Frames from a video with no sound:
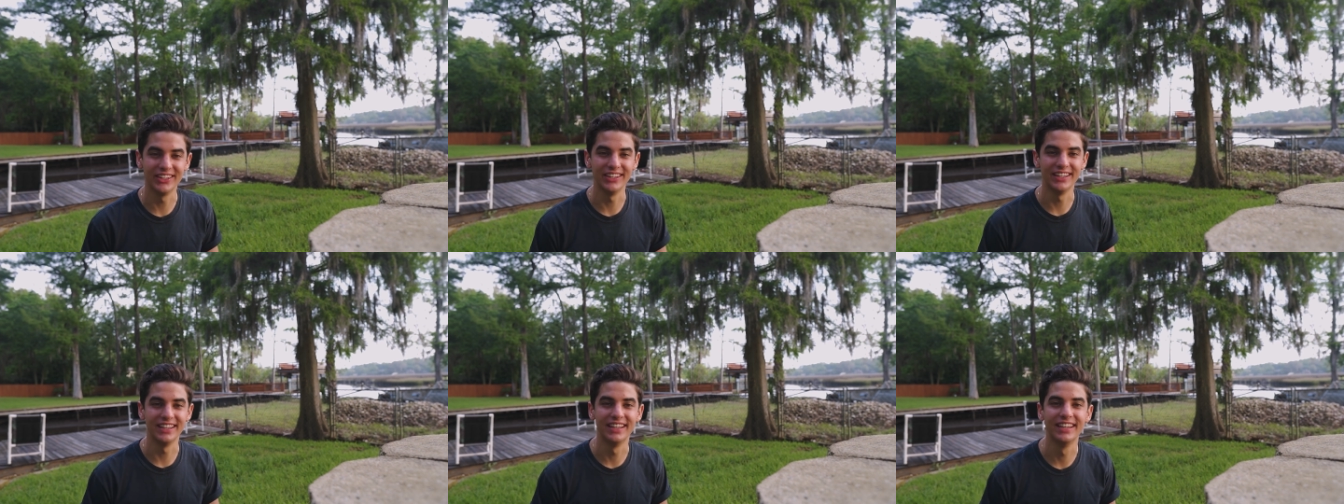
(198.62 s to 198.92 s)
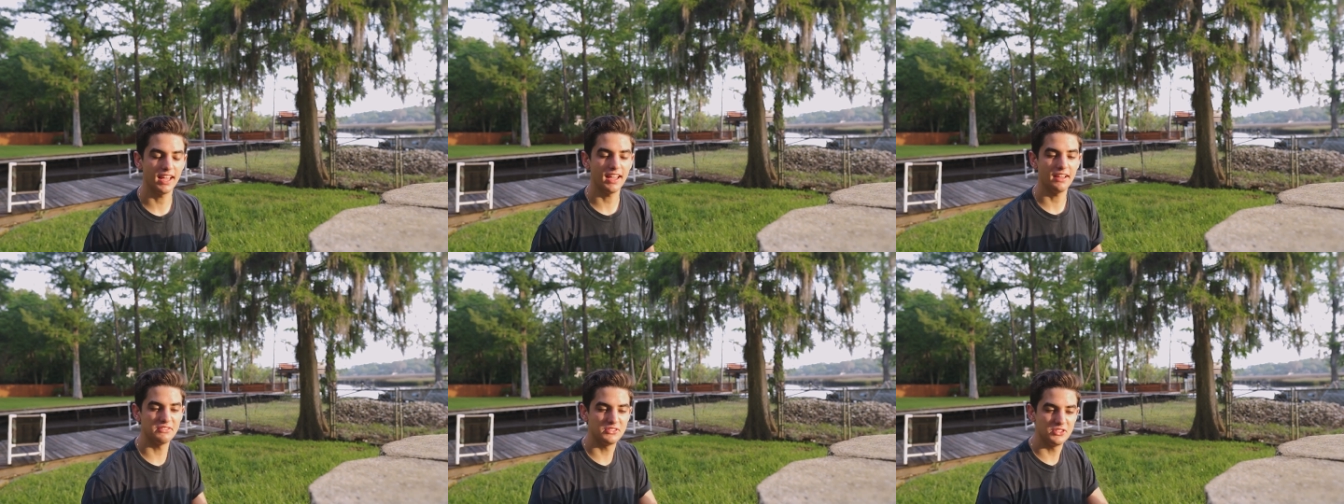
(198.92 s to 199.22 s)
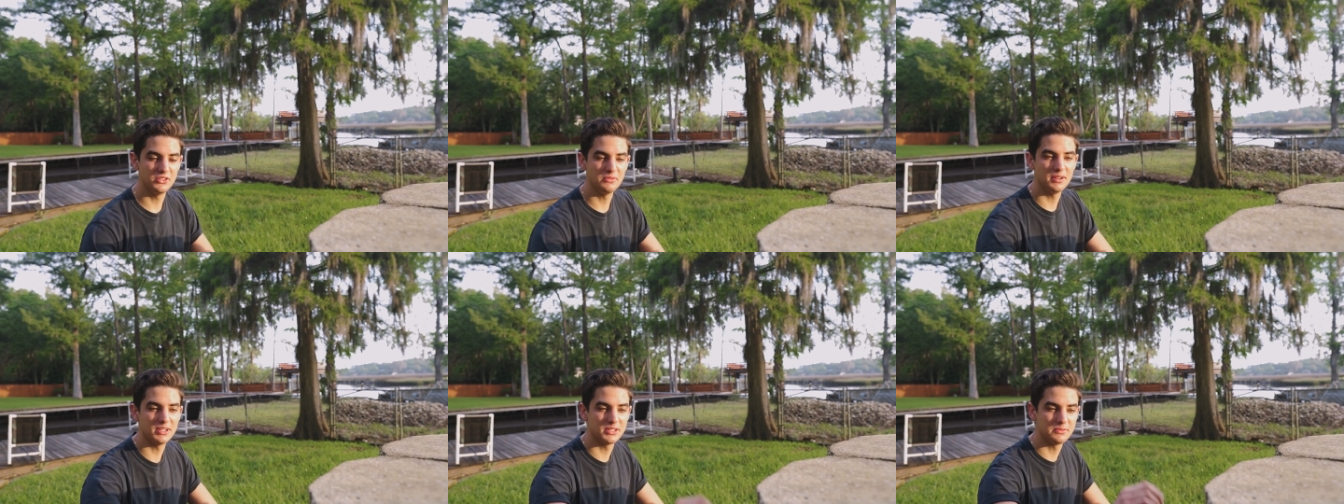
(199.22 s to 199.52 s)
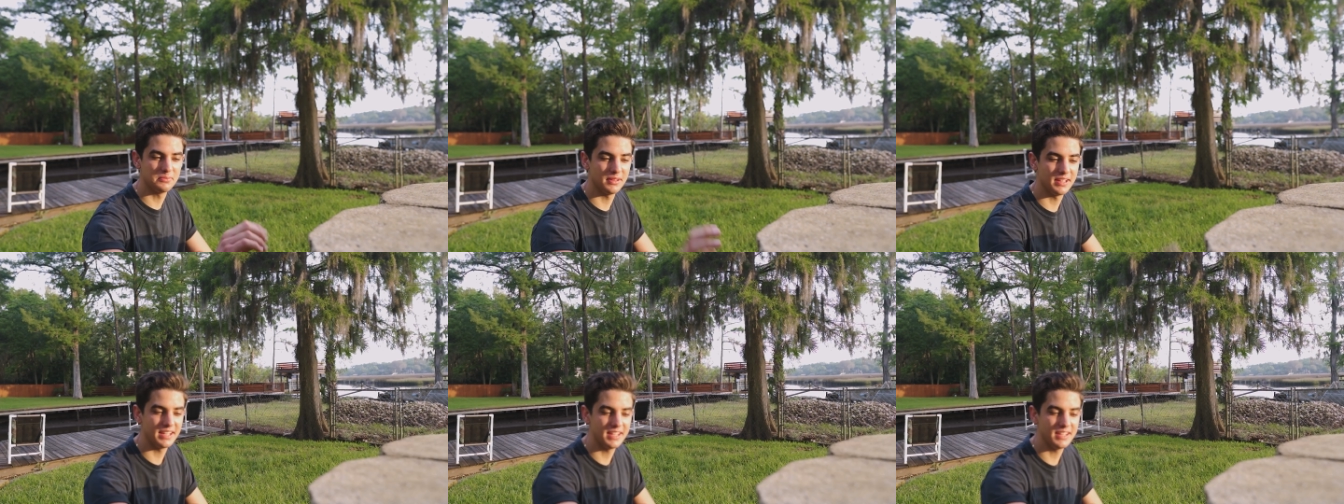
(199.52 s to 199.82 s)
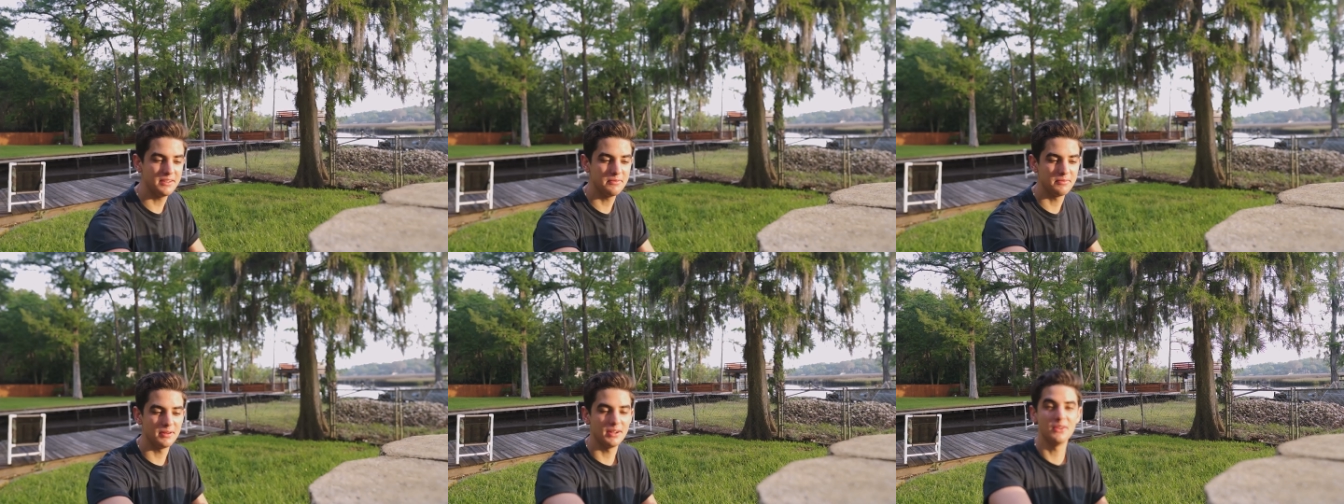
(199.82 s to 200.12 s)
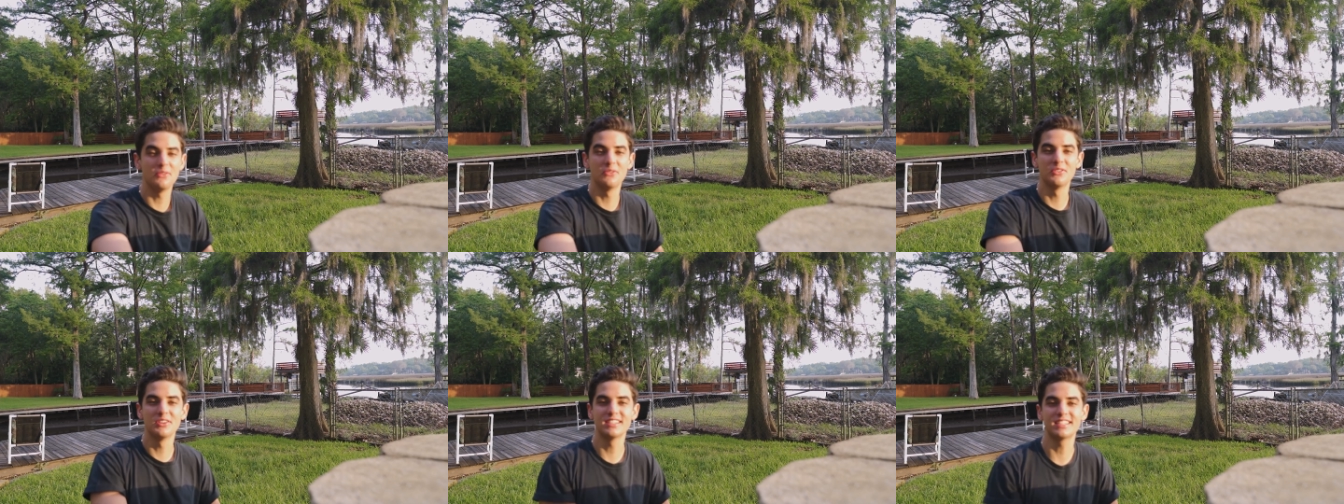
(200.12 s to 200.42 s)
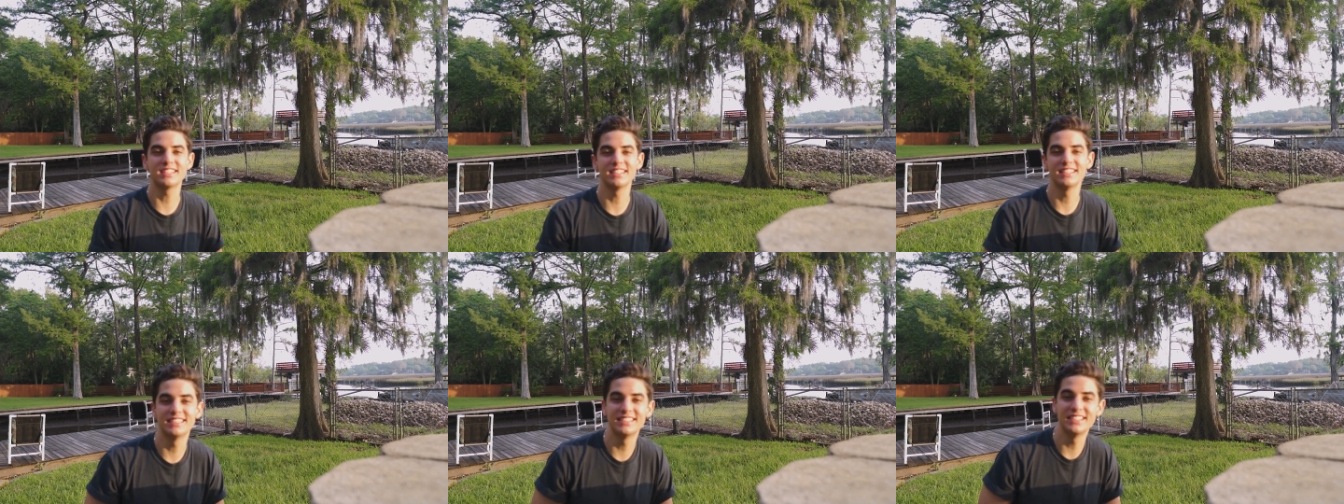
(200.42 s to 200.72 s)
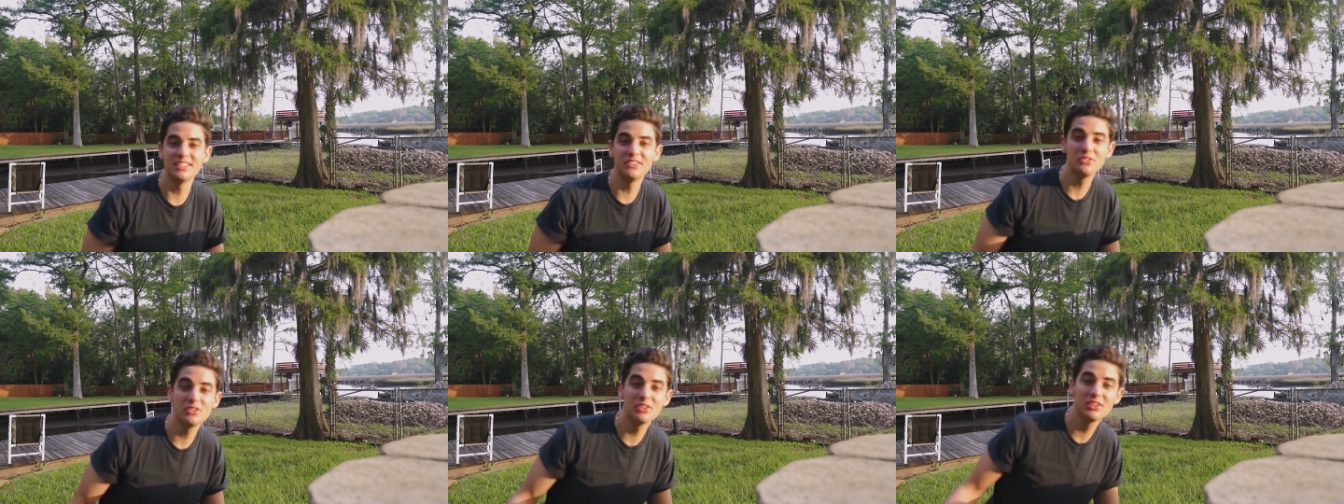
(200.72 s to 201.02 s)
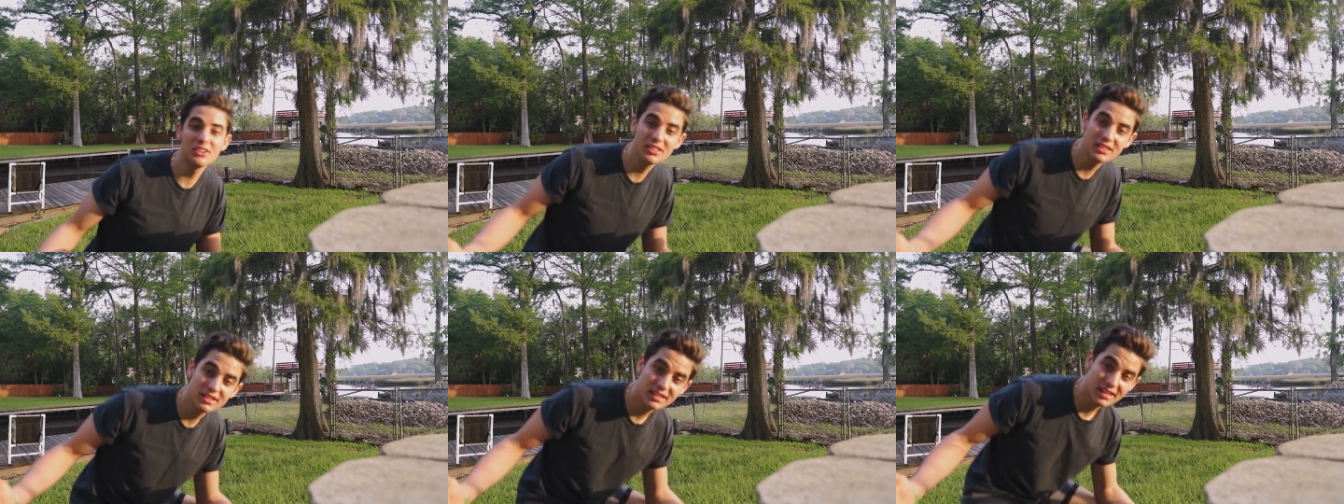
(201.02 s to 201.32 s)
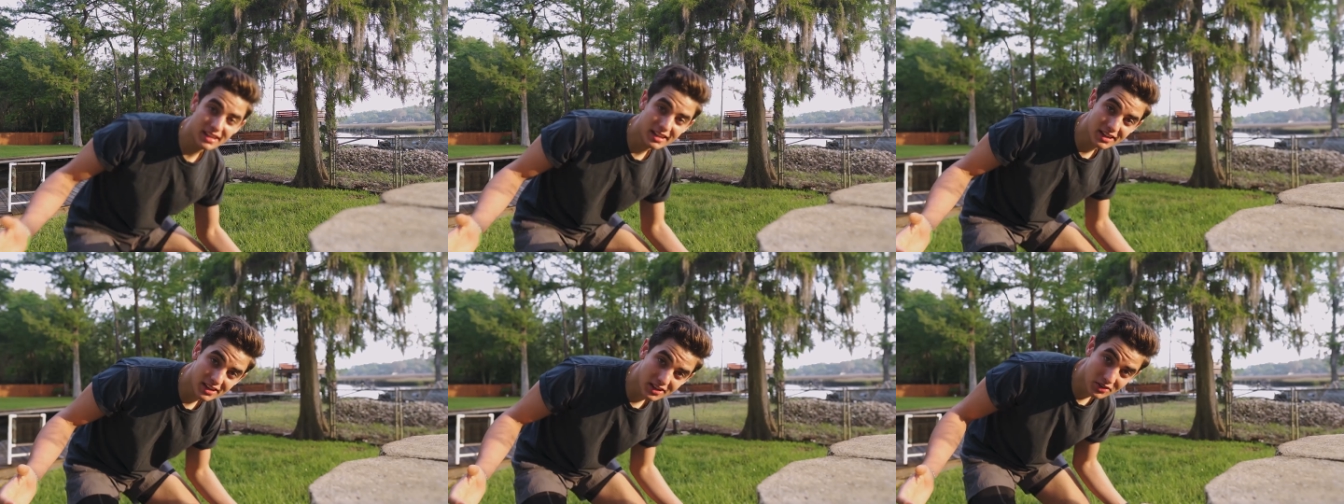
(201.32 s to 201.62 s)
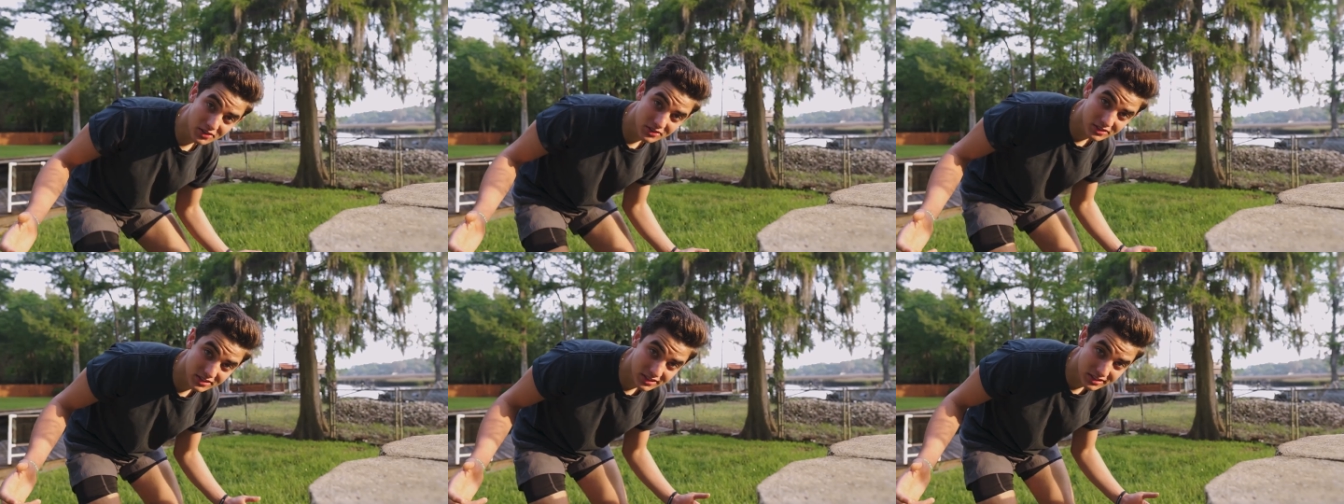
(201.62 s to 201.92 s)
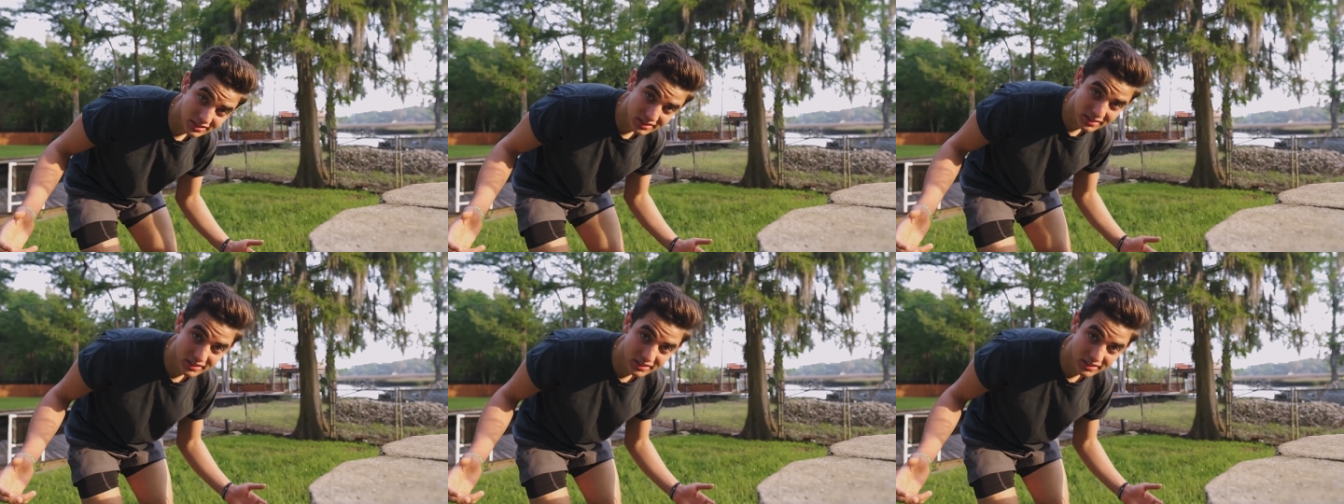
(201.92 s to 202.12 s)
Don't really have too much planned, but we're just gonna see where the day goes.